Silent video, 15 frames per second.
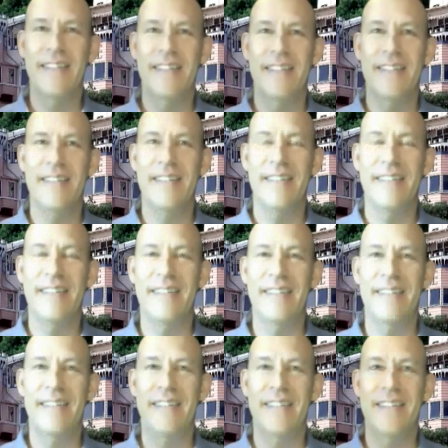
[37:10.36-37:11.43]

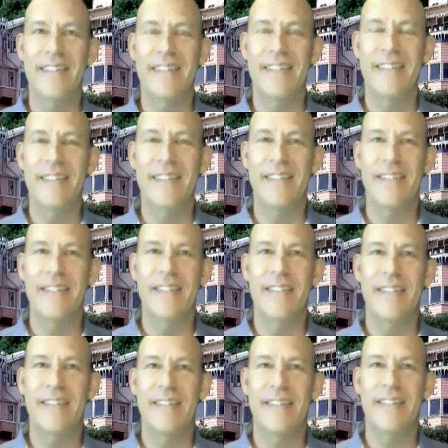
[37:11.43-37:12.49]

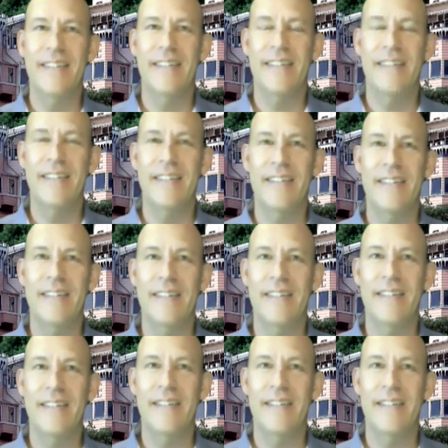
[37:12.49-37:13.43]
[no speech]